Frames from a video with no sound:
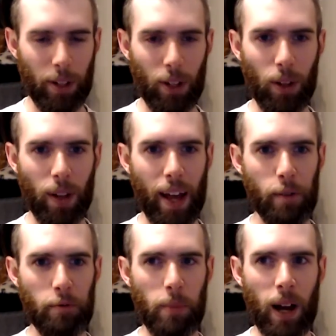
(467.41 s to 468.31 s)
I'll
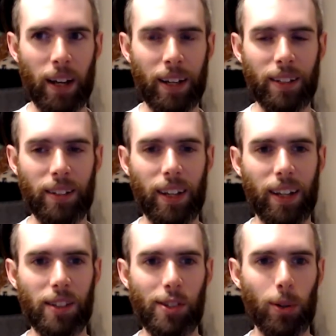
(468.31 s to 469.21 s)
have Mind
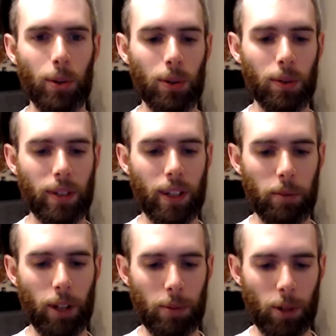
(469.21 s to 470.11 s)
and Soul
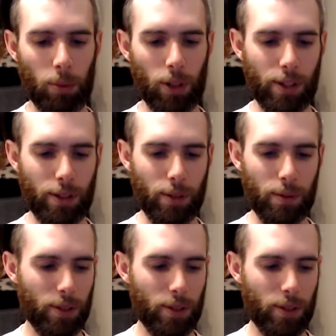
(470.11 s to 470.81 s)
coming up here pretty soon.